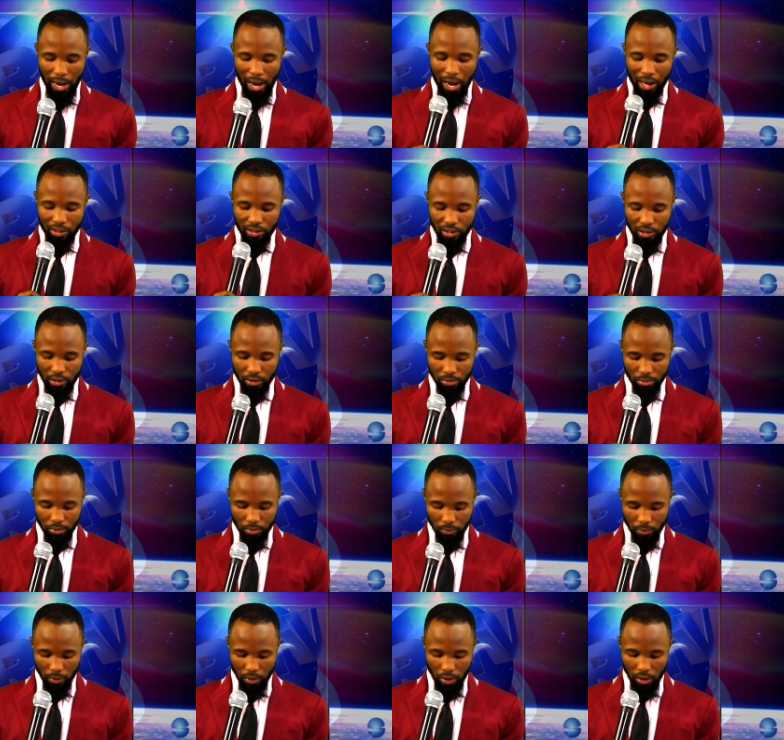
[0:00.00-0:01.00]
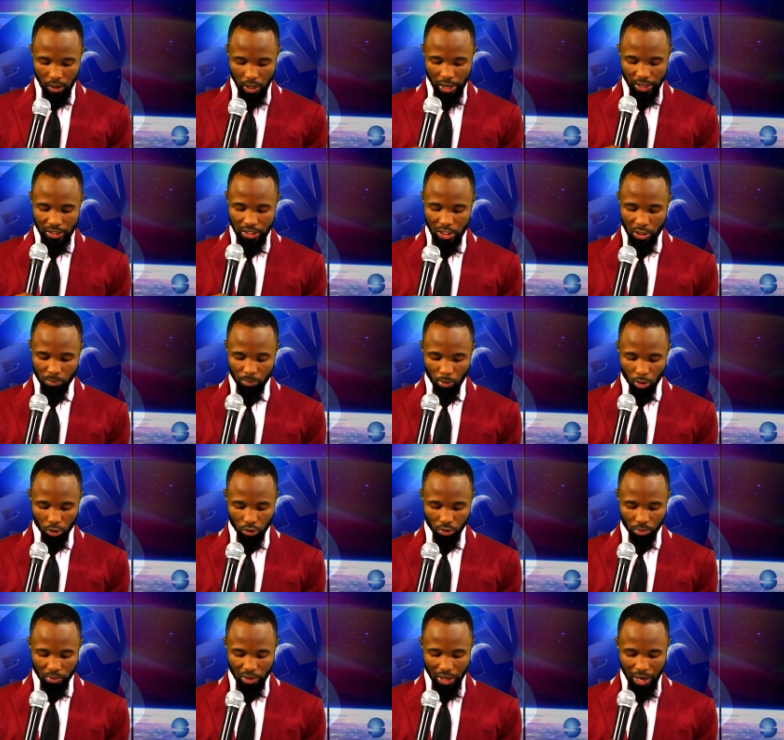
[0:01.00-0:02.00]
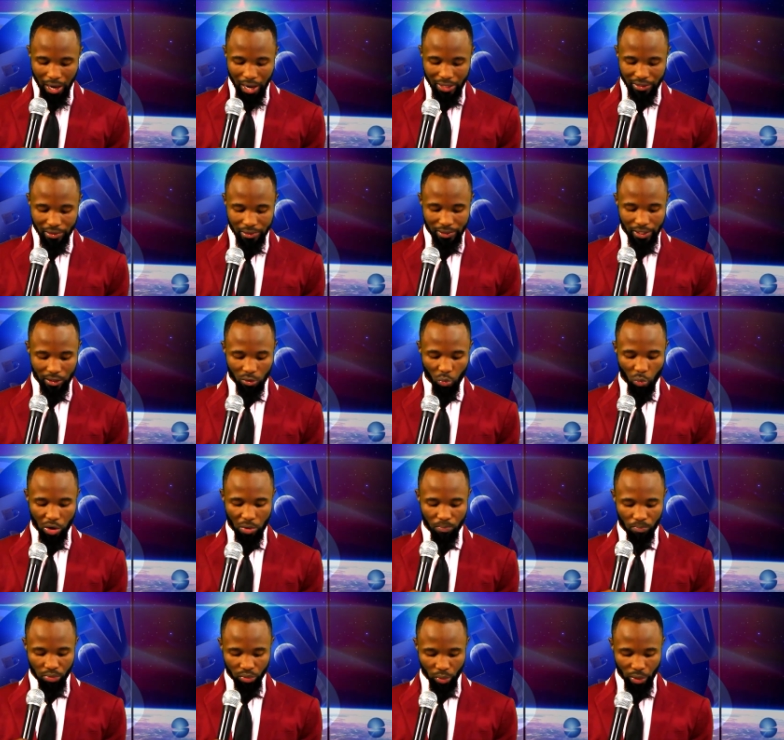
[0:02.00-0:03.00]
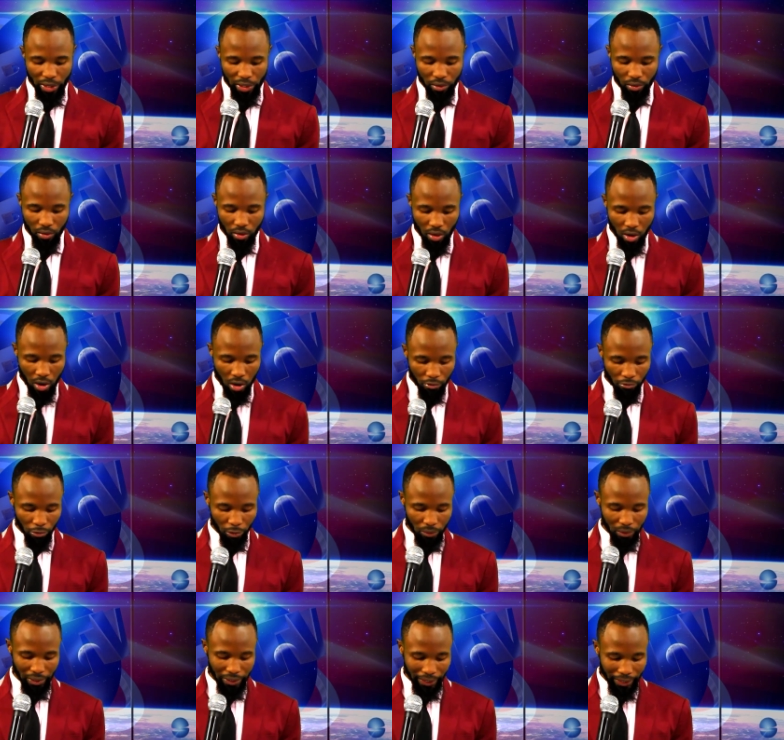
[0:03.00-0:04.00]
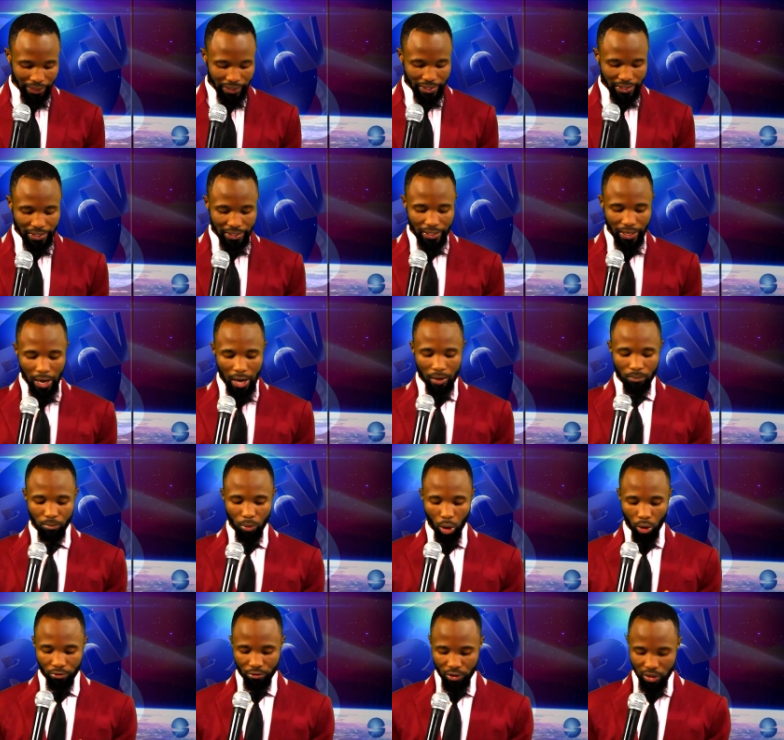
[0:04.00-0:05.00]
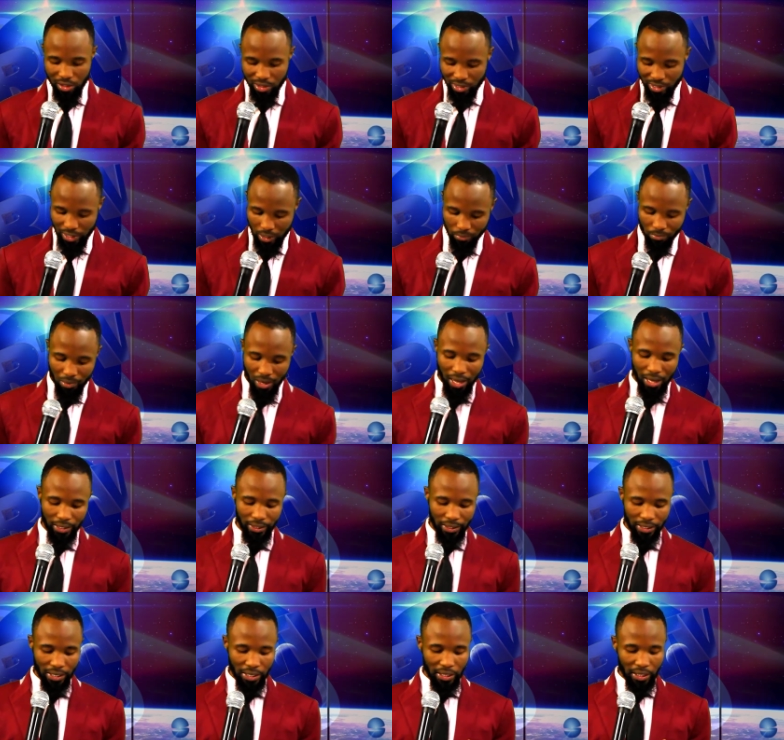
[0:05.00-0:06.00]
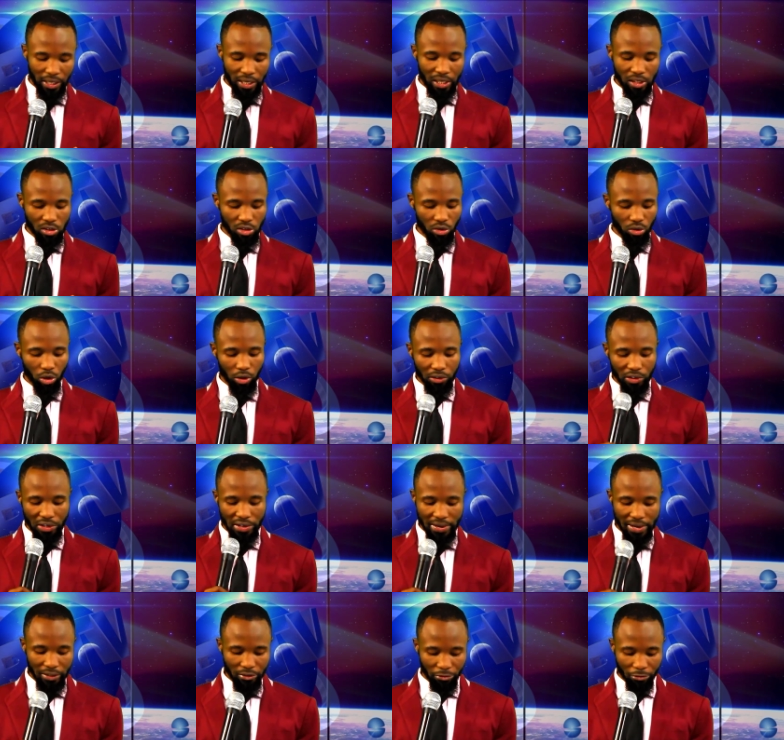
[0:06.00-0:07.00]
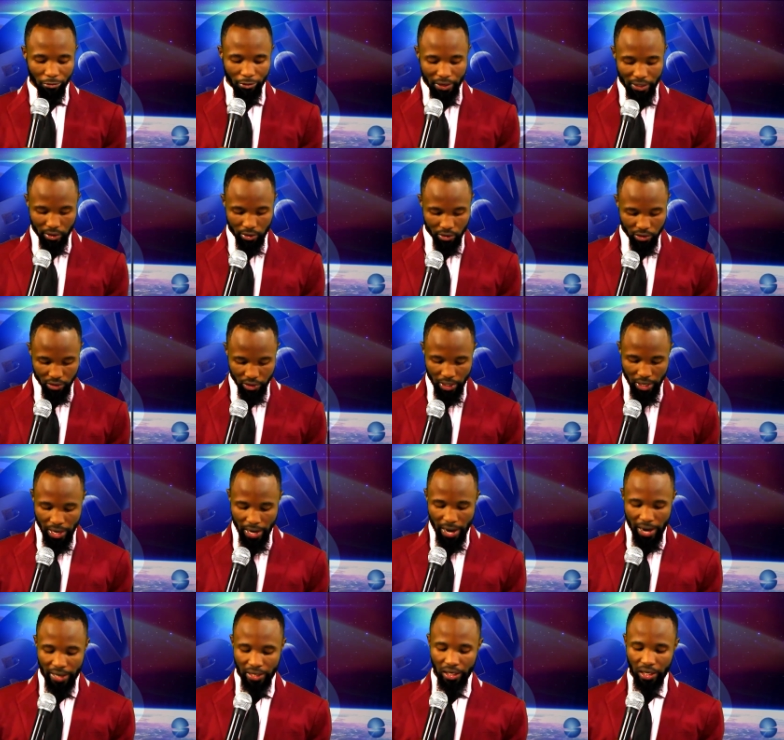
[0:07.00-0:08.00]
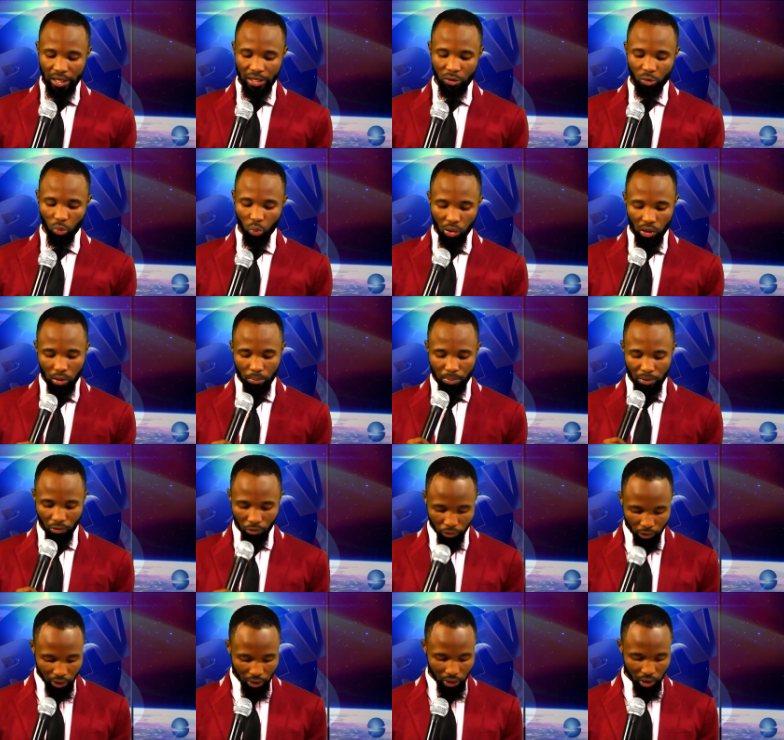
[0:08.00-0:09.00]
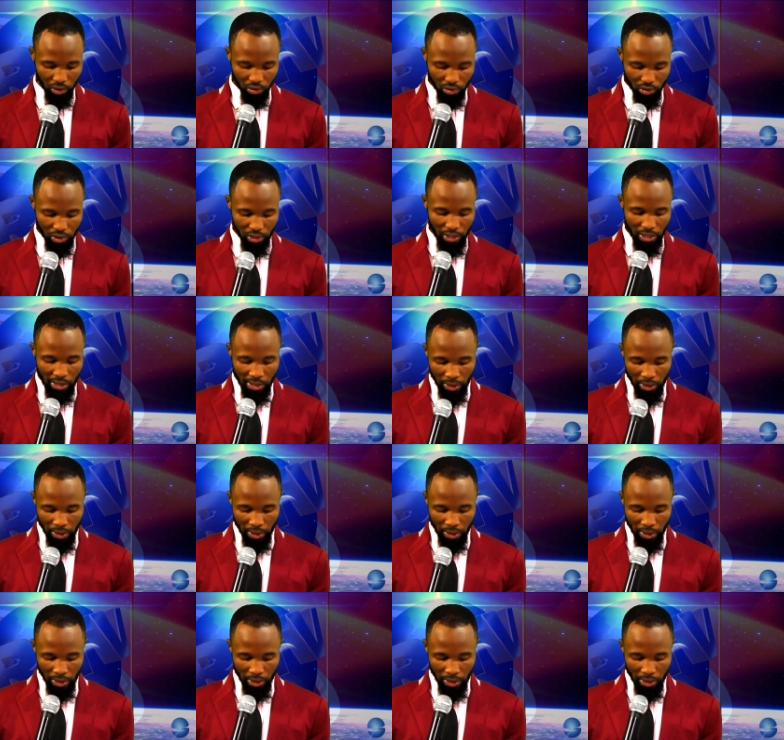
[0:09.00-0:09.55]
asked that we pray for the cleaning up of this cabal is not yet finished, and it will be finished.